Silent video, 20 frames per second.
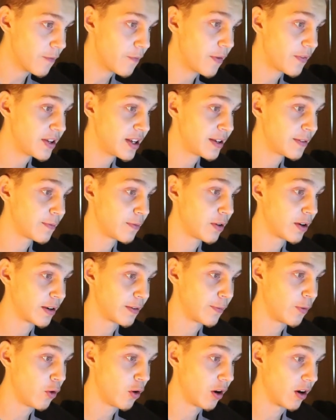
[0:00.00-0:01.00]
fifteen one to
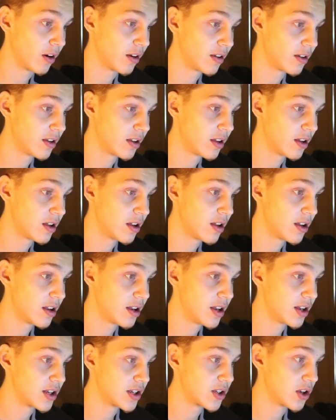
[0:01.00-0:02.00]
four.
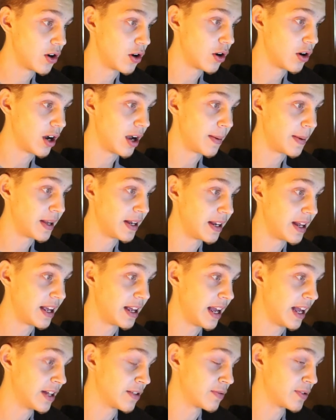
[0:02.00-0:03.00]
So, I mean, it,
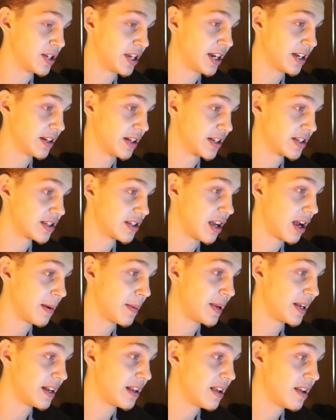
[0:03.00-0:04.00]
it's ridiculous. I
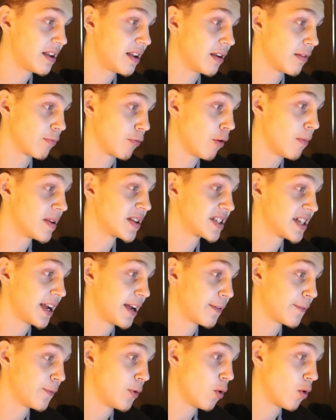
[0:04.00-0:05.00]
mean, Romans
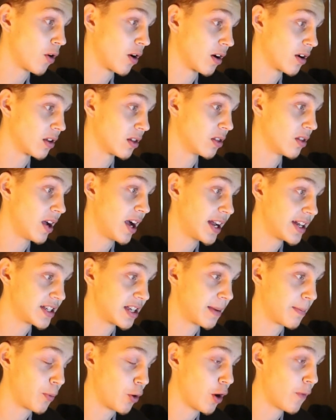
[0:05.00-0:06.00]
ten four lines
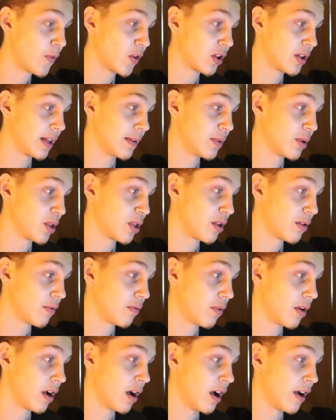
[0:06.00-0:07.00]
up perfectly with
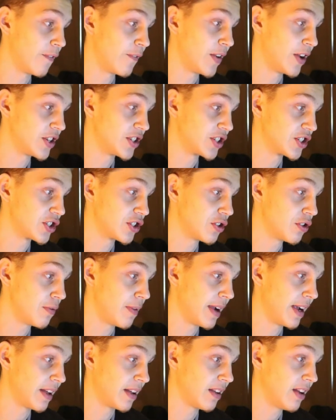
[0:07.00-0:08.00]
uh, Ephesians
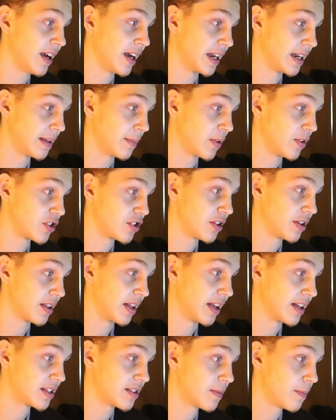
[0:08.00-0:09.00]
two eight and nine. Let me show you
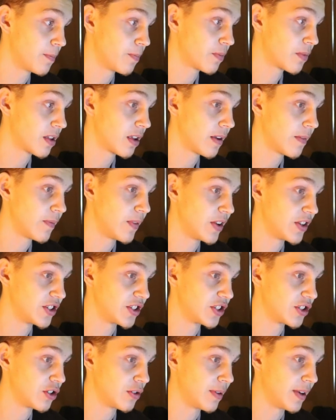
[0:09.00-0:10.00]
that.
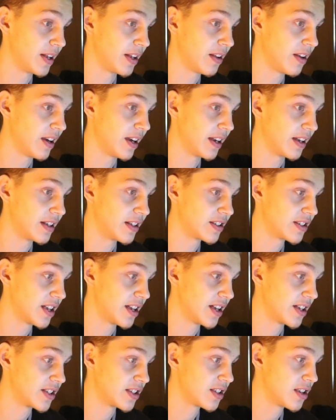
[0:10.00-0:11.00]
Ephesians two eight and nine
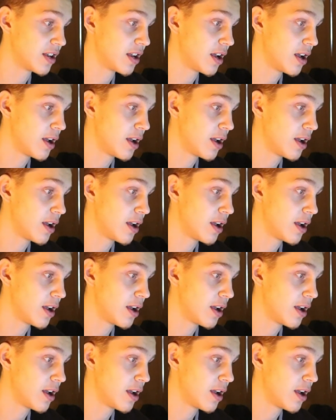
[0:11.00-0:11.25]
says,